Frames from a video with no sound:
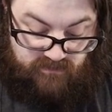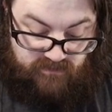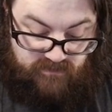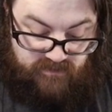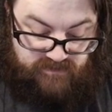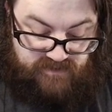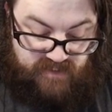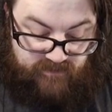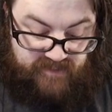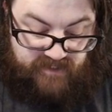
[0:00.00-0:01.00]
Is there
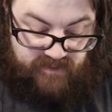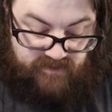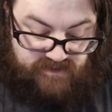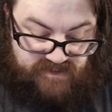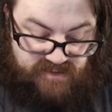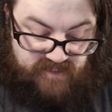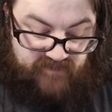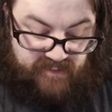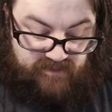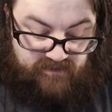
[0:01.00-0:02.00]
something in there? Just shove it
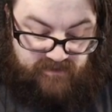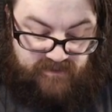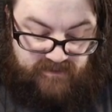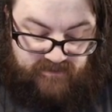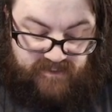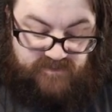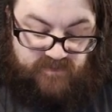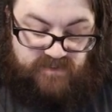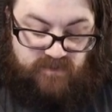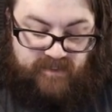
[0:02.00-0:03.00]
in. It's supposed to,
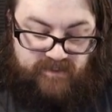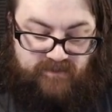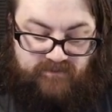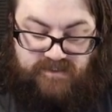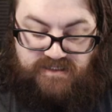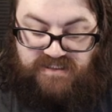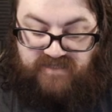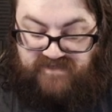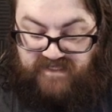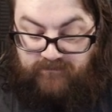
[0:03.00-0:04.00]
okay, yeah, it just shoves
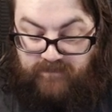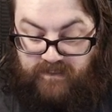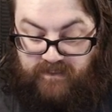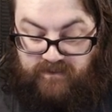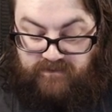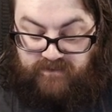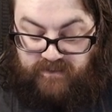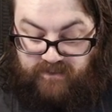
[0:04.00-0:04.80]
in. There you go. You